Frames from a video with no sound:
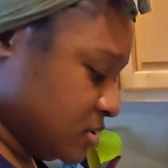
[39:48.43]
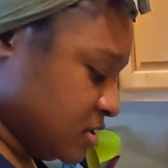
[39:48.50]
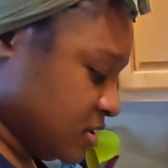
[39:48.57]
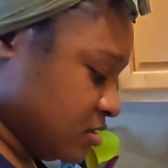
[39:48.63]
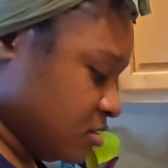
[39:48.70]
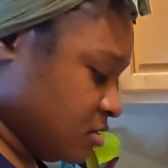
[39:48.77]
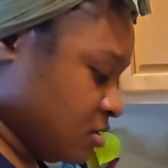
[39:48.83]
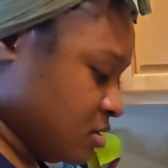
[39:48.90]

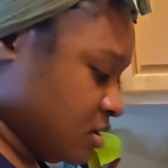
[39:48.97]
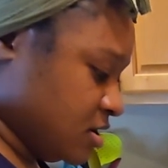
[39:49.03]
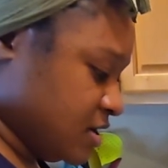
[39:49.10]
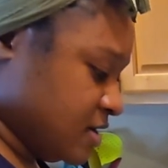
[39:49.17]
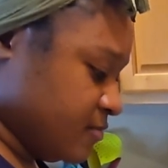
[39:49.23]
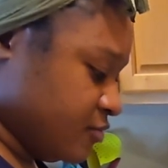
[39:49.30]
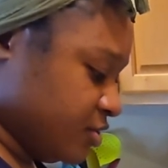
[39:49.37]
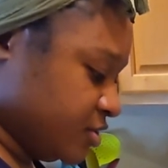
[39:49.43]
Get all
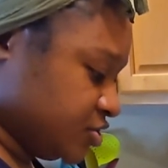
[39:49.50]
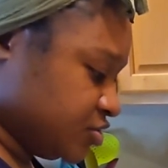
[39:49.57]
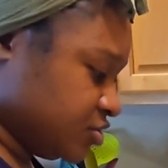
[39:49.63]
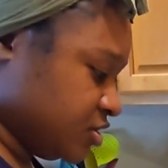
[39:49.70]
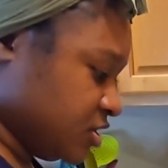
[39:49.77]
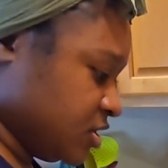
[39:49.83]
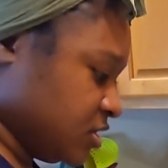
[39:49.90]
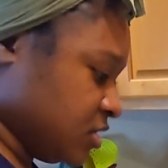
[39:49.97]
that
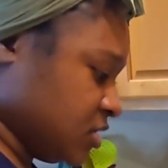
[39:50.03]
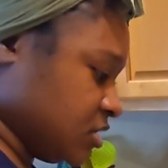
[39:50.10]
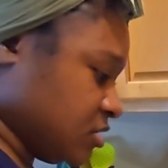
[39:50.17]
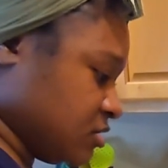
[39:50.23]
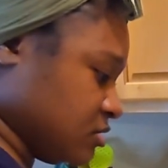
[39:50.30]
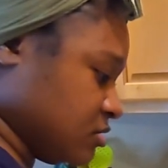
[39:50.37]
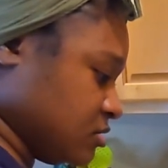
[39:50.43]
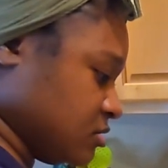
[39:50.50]
moisture in
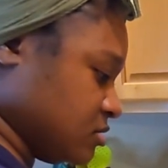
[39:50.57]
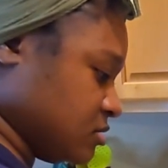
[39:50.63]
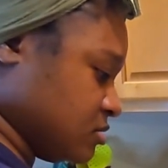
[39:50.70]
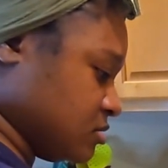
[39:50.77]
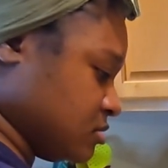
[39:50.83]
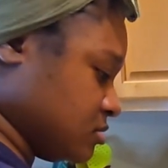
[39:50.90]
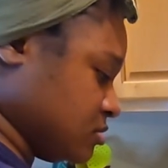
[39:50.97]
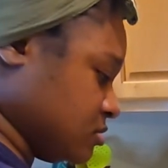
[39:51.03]
there.
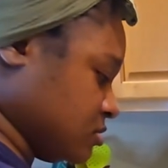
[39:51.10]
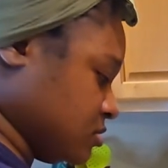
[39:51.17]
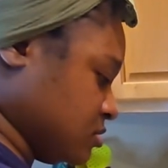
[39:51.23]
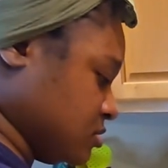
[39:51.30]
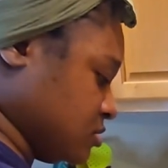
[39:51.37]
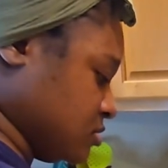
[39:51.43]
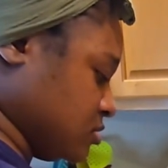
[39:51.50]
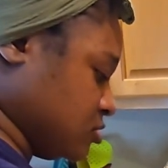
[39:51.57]

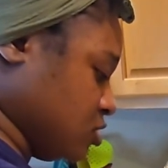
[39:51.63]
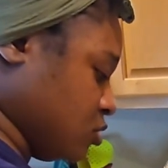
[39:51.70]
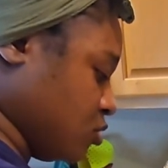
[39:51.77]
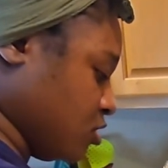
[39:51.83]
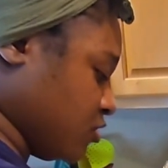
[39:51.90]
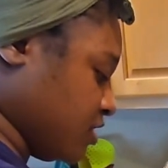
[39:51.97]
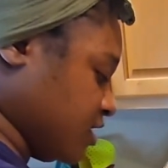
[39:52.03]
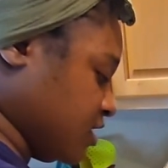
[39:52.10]
Don't
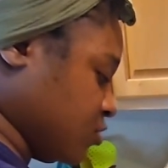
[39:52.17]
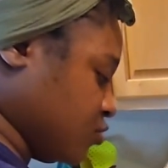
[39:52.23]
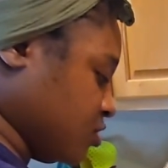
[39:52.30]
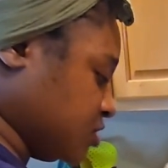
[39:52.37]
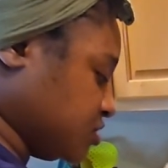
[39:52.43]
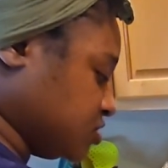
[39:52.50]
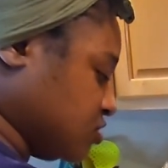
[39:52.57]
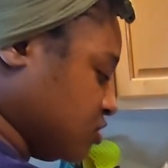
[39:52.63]
worry, it
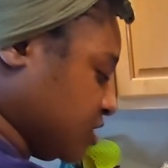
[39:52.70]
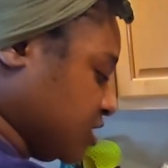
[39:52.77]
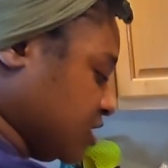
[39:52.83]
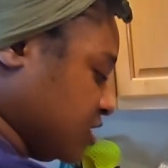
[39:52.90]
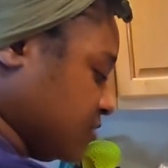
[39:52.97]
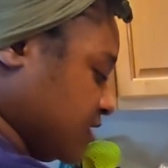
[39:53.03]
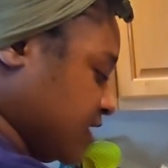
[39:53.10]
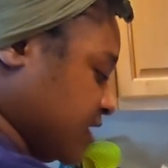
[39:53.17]
will soak
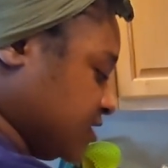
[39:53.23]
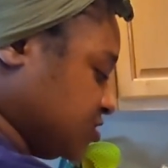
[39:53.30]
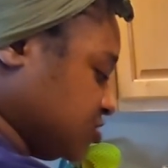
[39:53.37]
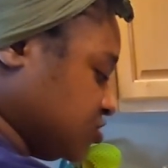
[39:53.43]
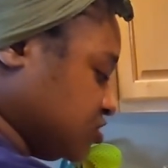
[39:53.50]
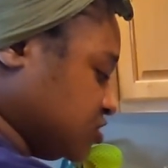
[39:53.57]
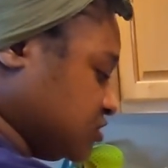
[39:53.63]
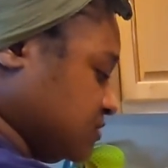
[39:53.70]
it up, guys.
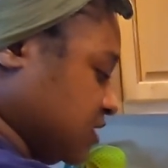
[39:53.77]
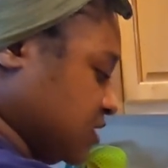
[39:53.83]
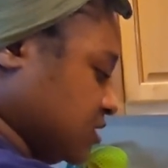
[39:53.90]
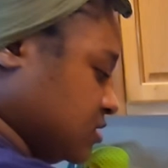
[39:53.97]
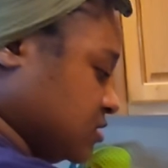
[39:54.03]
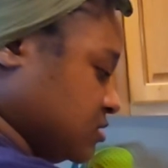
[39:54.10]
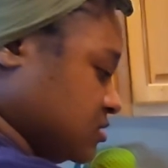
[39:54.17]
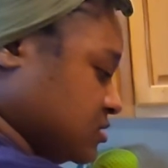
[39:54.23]
Trust
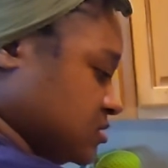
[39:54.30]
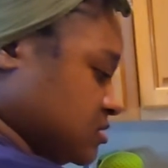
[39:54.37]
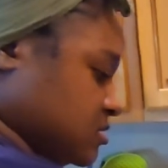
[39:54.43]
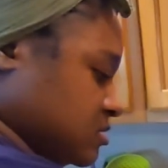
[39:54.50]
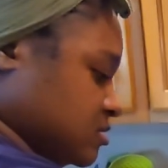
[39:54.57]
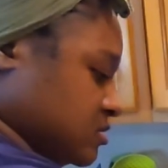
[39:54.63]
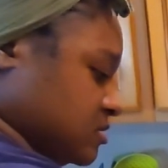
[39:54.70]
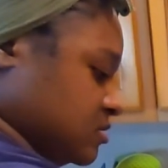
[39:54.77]
me.
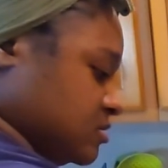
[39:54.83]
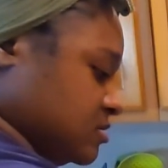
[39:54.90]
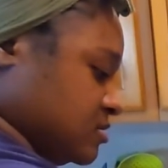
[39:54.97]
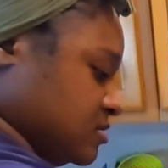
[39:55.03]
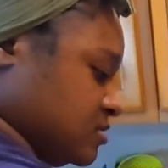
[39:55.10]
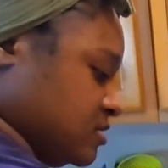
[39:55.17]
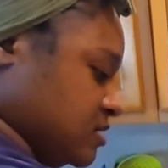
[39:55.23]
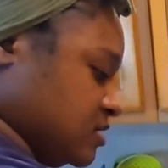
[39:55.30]

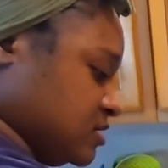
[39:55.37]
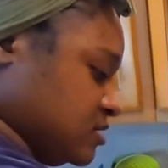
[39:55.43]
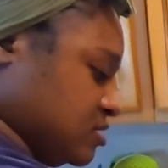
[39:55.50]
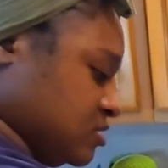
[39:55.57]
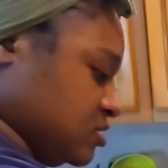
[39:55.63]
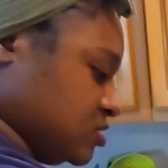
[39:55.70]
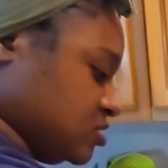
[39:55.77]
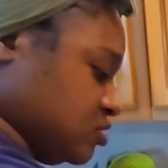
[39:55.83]
It's
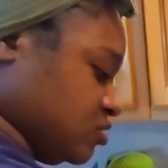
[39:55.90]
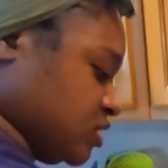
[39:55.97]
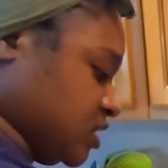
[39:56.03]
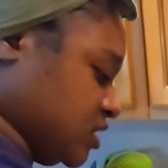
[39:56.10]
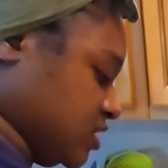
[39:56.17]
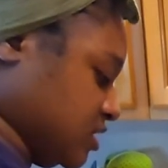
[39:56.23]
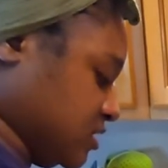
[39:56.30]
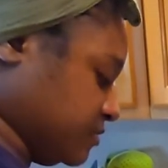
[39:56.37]
gonna
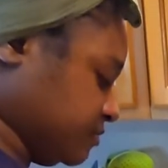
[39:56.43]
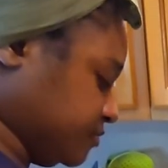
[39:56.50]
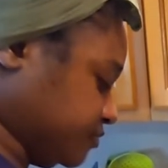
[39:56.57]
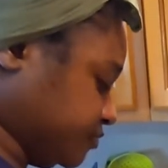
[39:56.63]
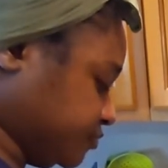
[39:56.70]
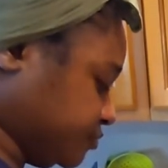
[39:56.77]
soak it in.